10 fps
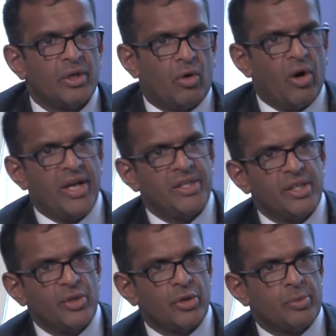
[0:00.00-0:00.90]
or
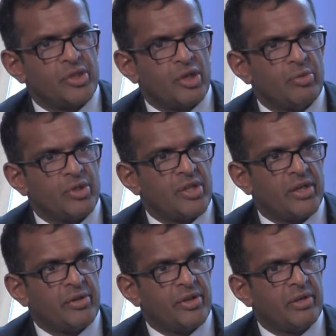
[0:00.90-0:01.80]
hating Europe so much they
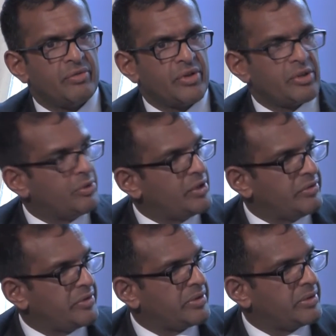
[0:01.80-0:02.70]
can think of nothing but
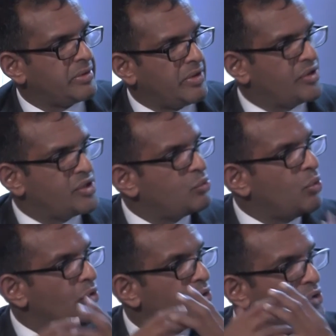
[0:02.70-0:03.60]
leaving. And this is
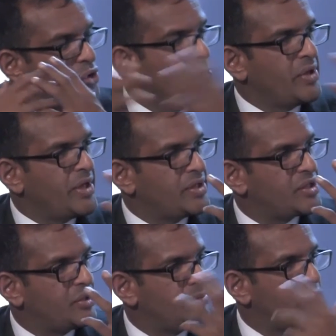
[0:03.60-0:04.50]
what dominates
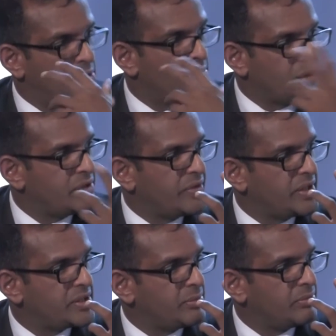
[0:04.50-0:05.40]
them and
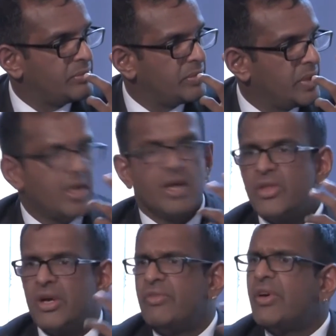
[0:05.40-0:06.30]
motivates them.
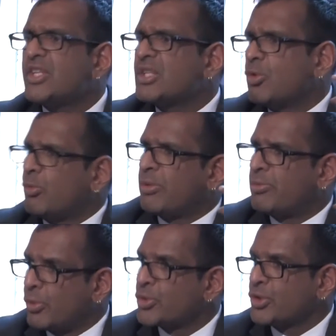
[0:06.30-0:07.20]
They're a very small
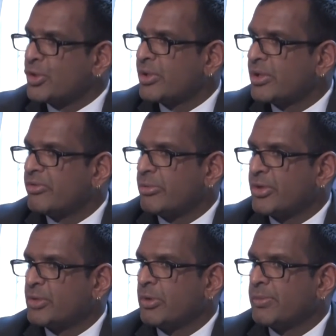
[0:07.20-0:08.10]
proportion of the
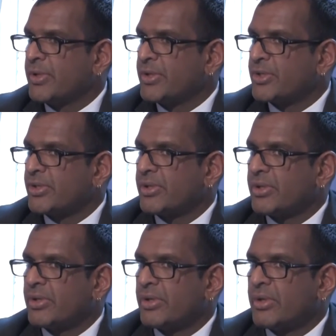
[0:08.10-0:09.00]
British population.
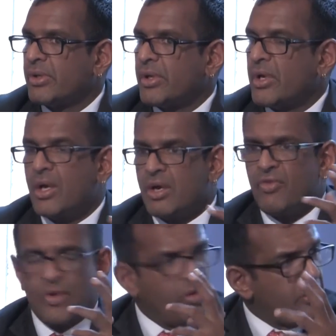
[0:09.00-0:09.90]

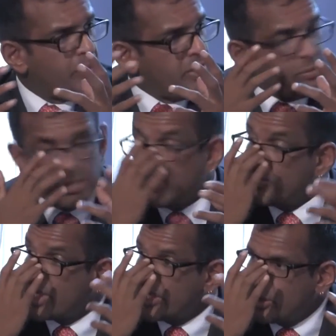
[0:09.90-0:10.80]
For other people, and
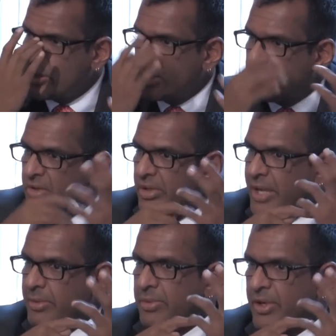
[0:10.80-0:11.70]
you take UKIP and the
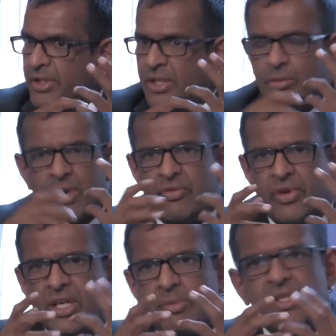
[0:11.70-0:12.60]
Labour Party, the referendum